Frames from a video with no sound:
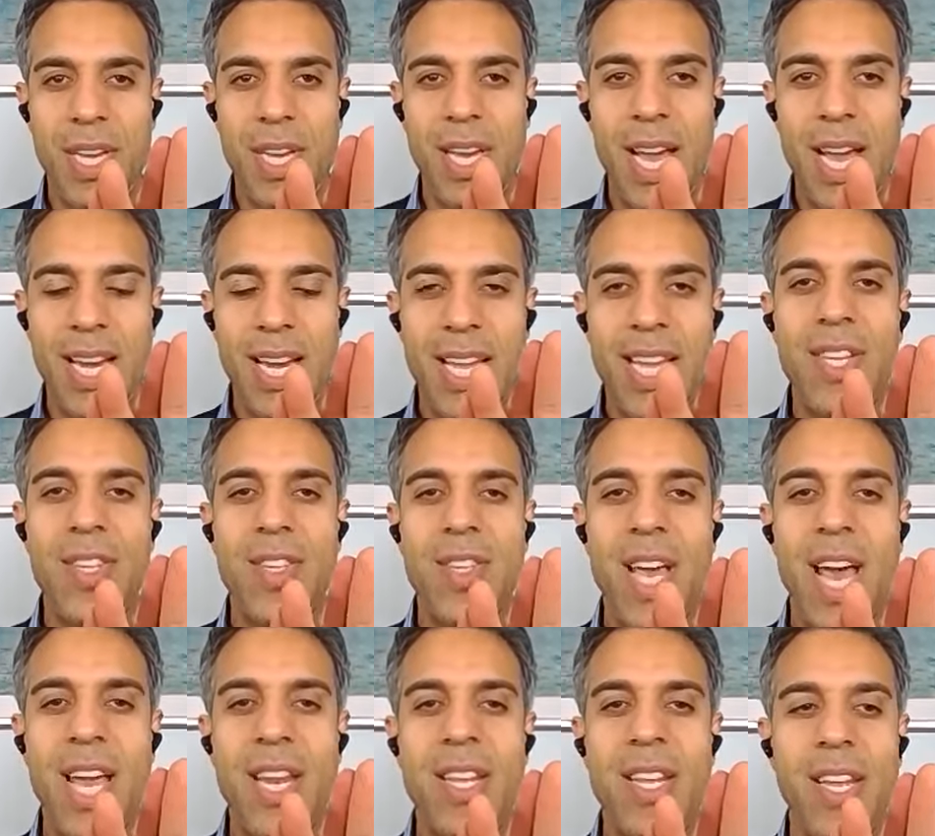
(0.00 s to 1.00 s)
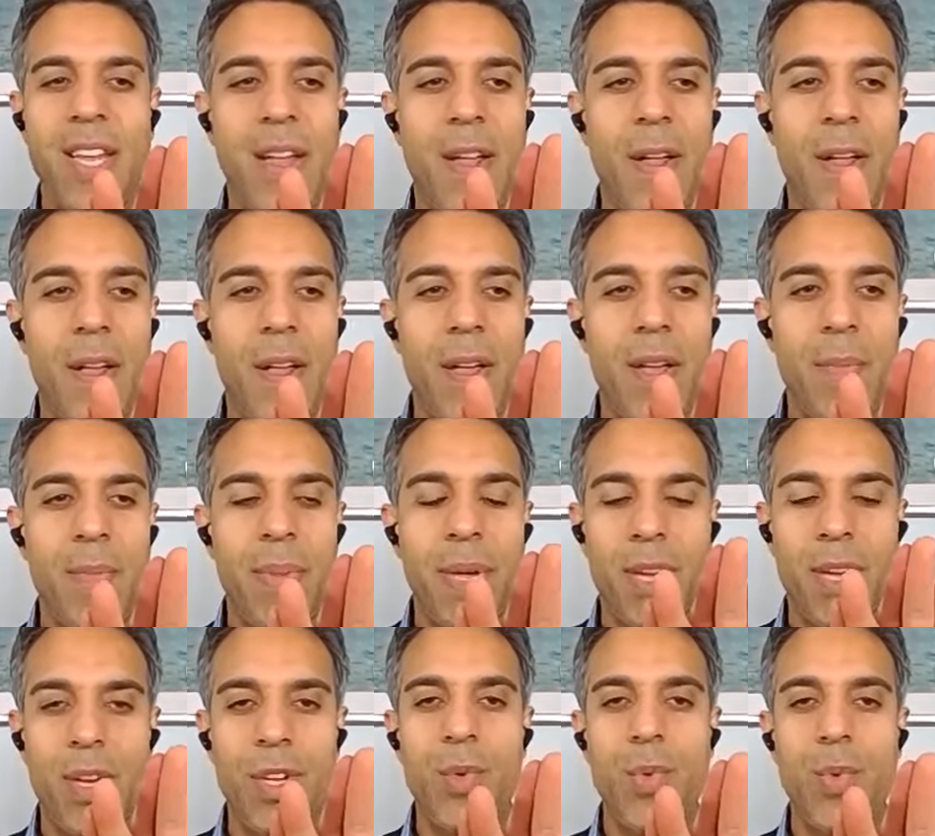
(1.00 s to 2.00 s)
And he said,
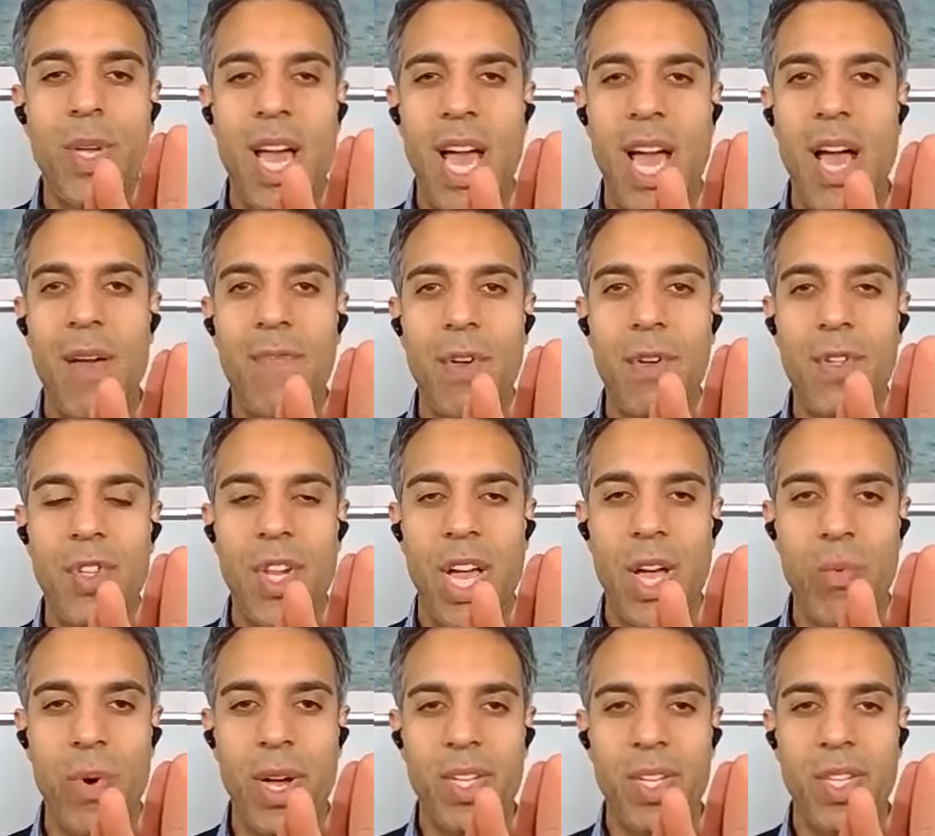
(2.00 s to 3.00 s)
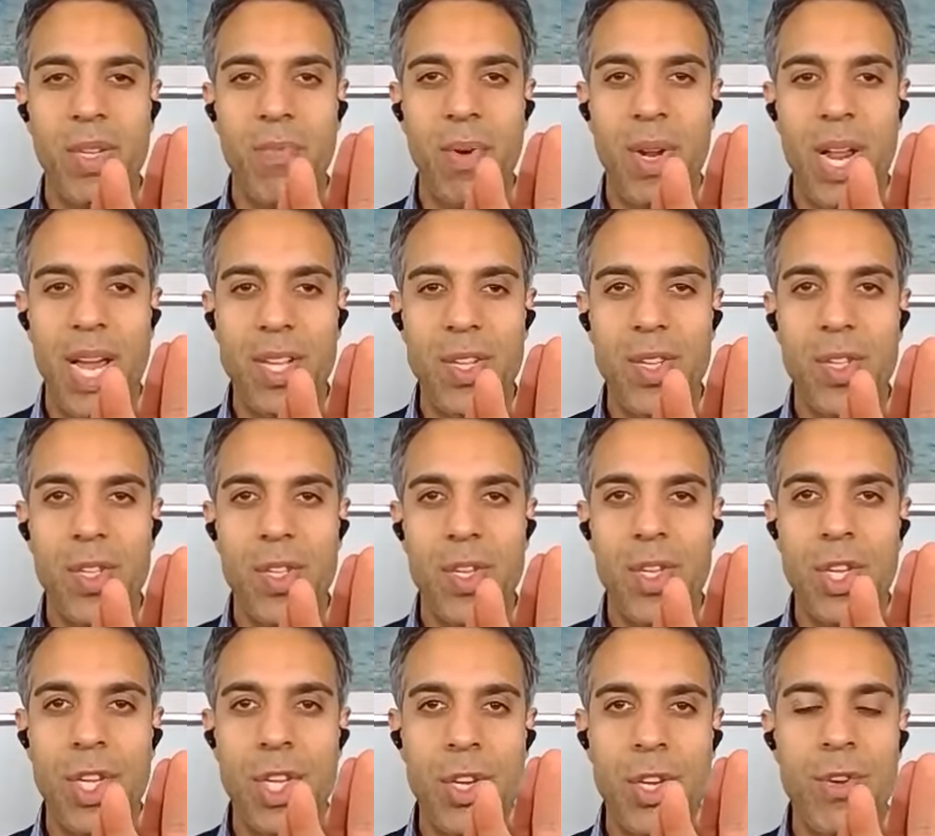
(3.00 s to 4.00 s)
because we have those networks in place,
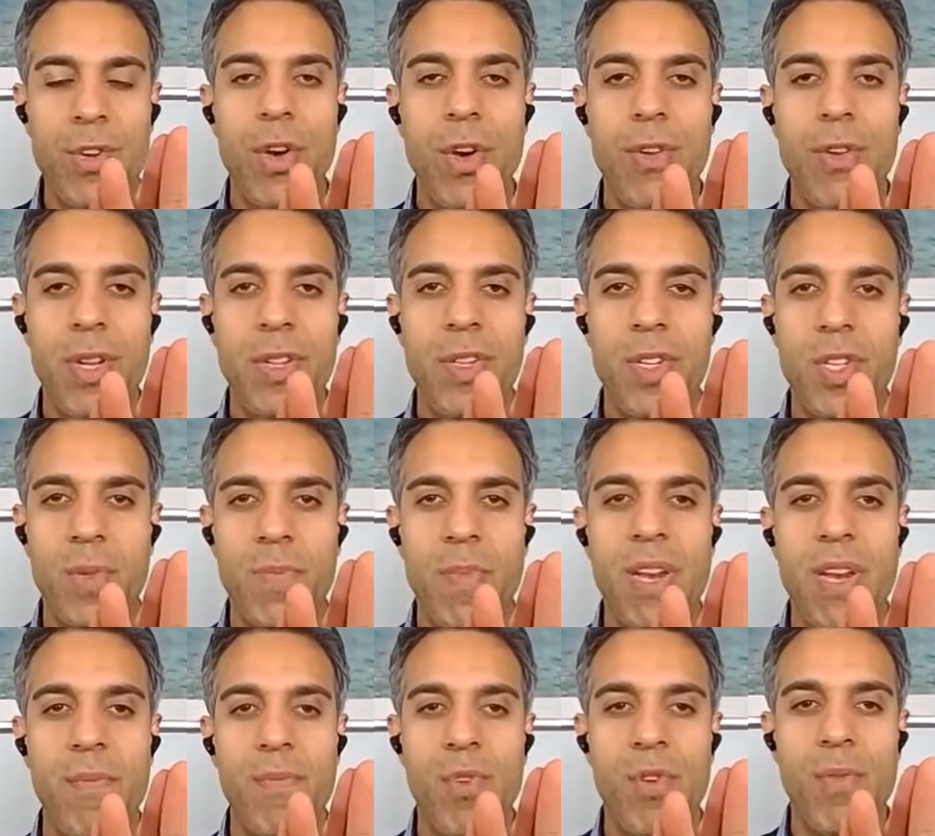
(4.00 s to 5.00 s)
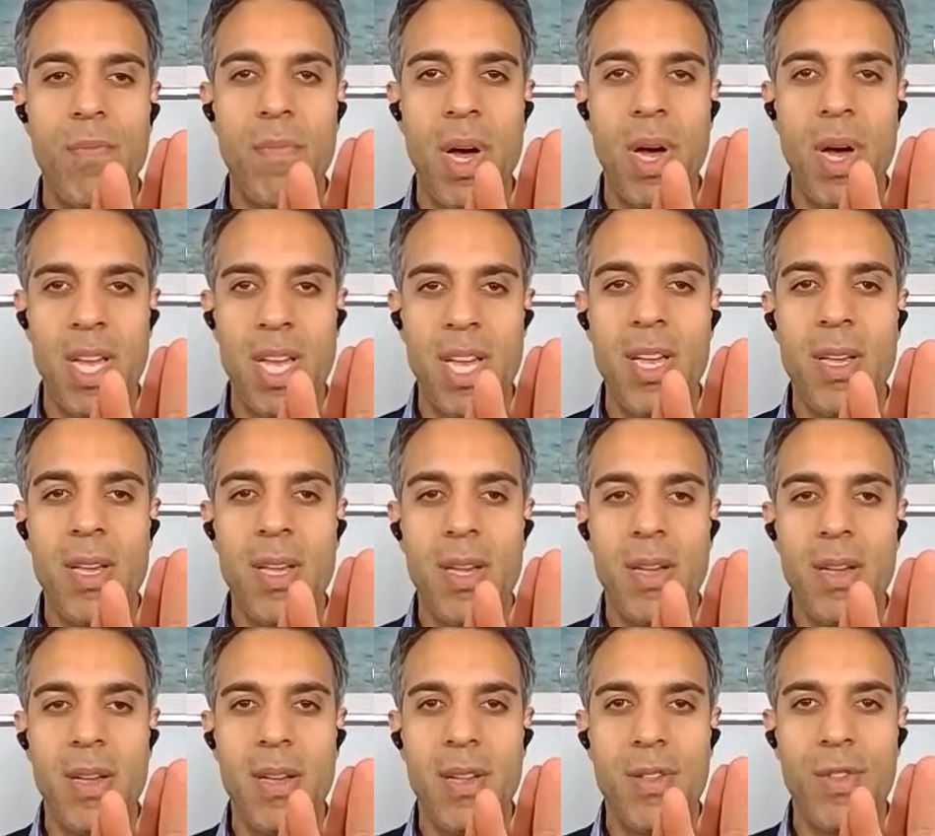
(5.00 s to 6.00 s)
you don't need to spend more money
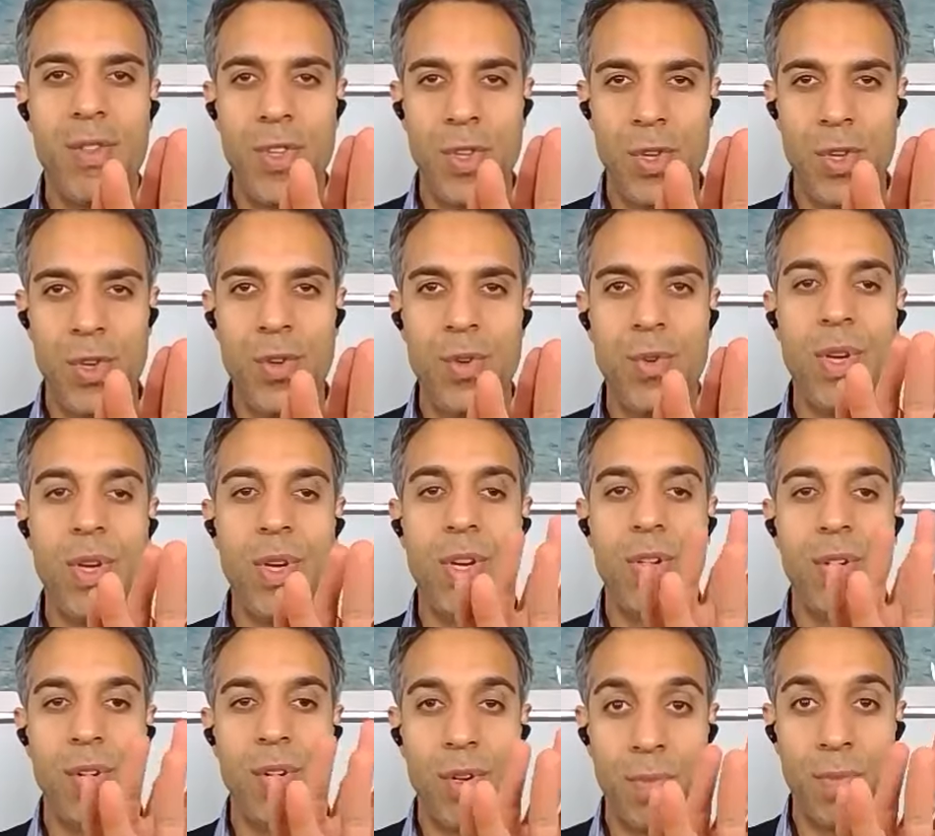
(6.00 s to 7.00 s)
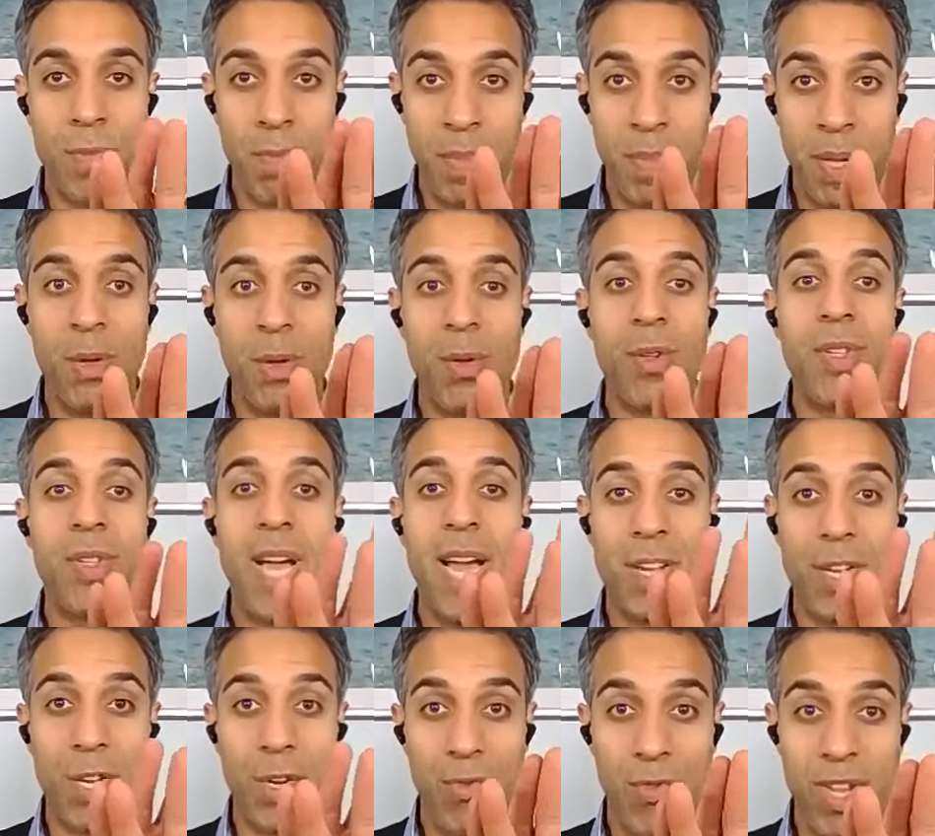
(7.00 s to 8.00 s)
to build
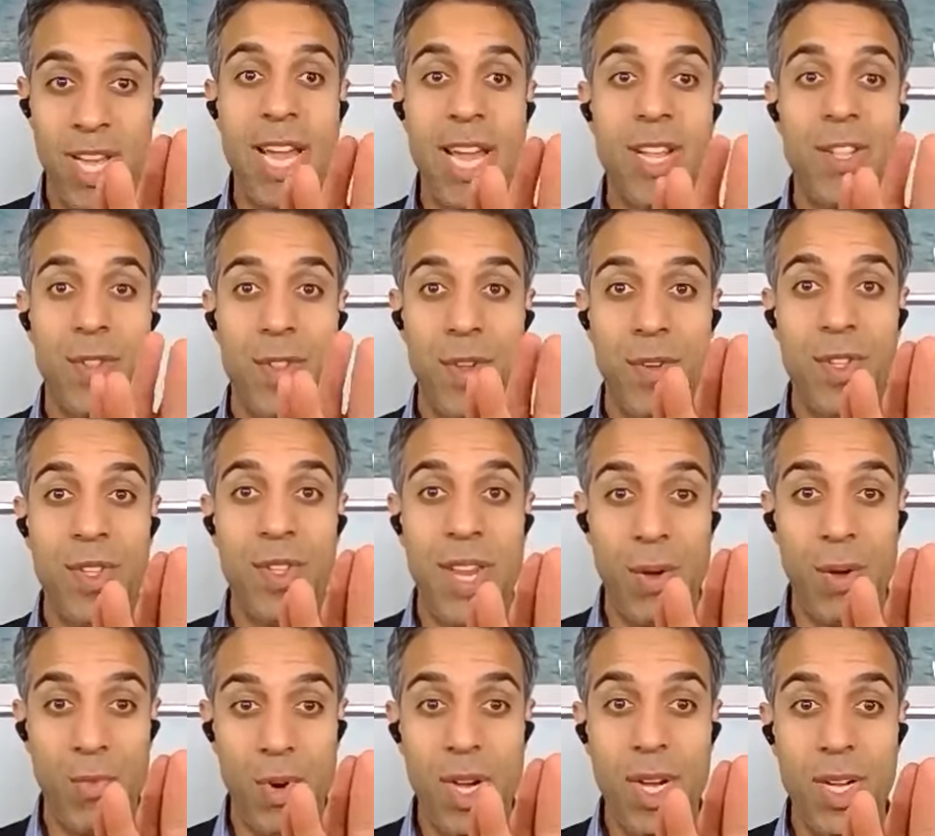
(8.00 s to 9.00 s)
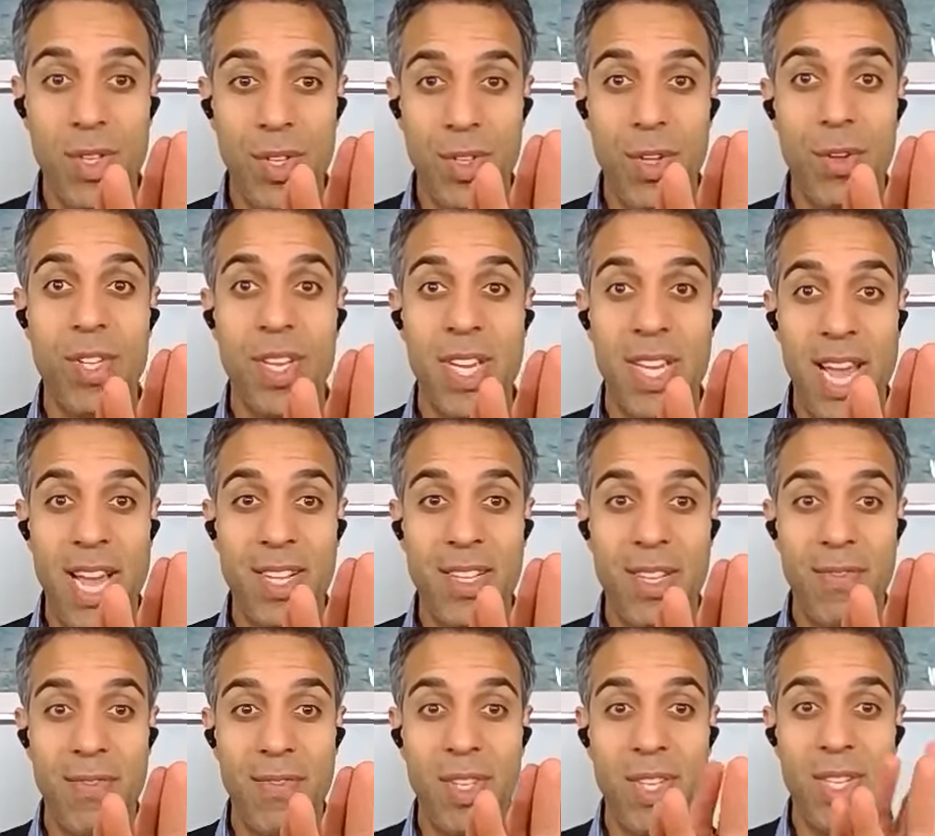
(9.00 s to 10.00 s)
and create those networks, those
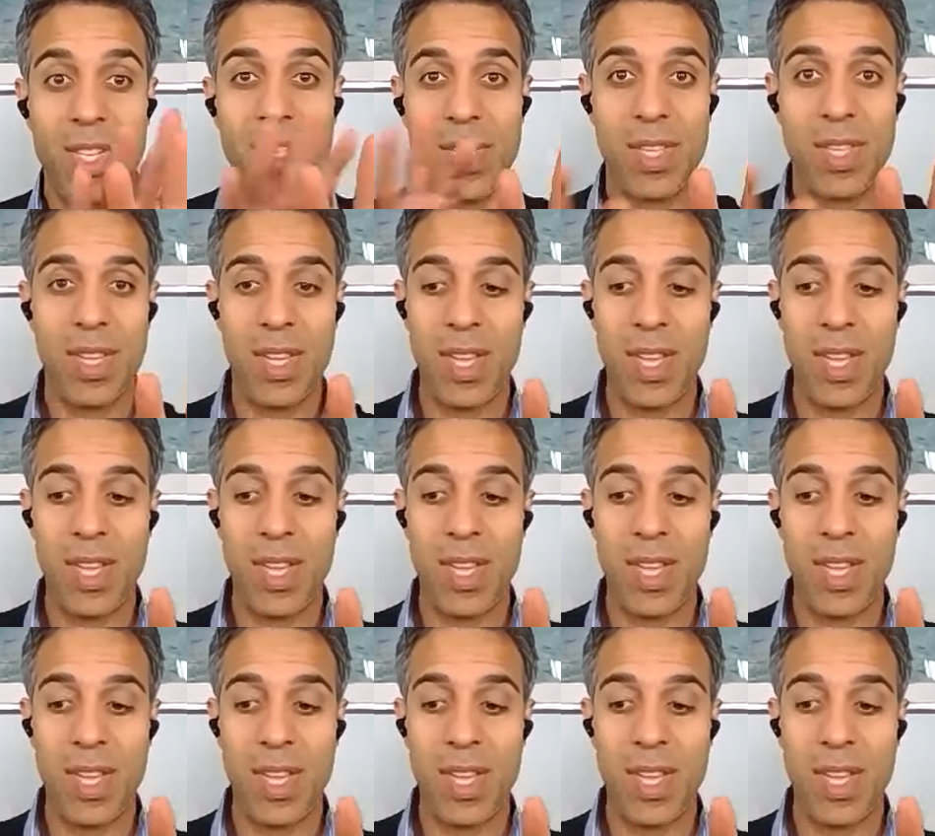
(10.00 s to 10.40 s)
connectivities.